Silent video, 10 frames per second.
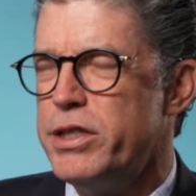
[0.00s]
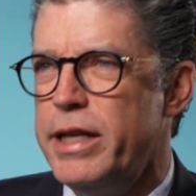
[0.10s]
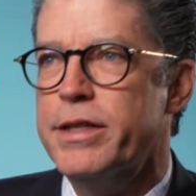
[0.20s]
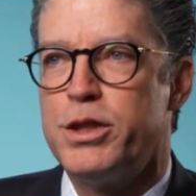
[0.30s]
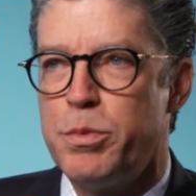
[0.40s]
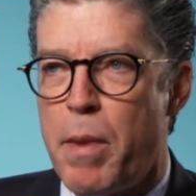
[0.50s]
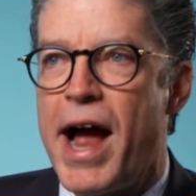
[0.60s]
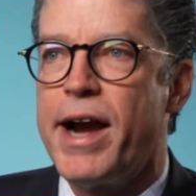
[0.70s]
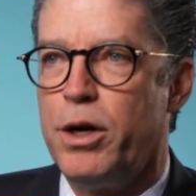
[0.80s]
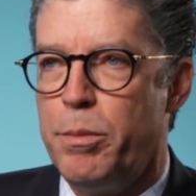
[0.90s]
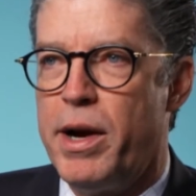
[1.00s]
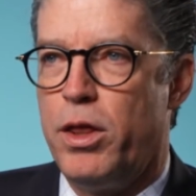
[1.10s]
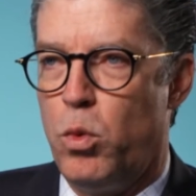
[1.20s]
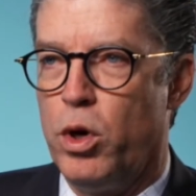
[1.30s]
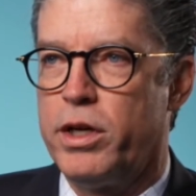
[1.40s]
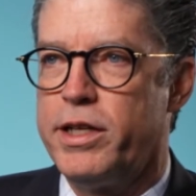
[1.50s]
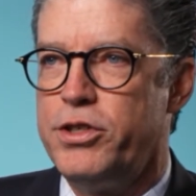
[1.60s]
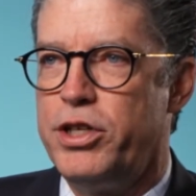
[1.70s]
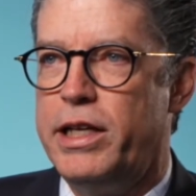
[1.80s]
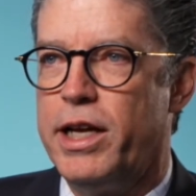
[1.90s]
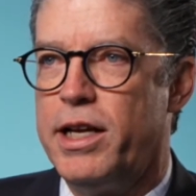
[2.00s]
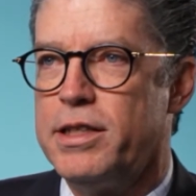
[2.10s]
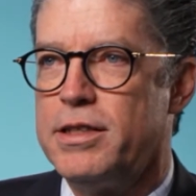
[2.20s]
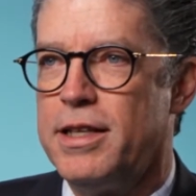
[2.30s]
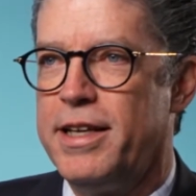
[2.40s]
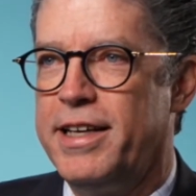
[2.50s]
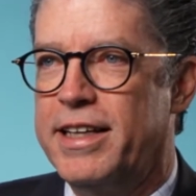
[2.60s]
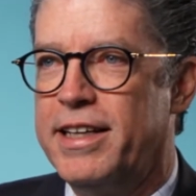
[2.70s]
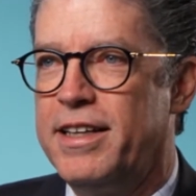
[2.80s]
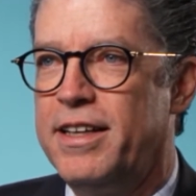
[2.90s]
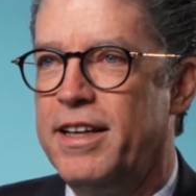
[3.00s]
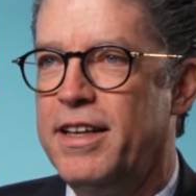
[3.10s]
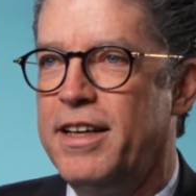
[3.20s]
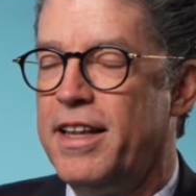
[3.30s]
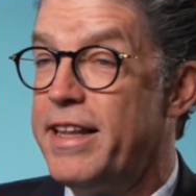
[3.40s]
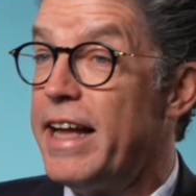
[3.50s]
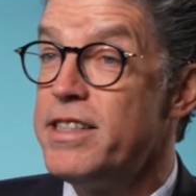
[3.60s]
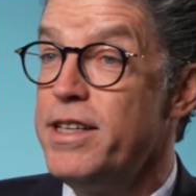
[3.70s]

inspired by the work that she does, and that's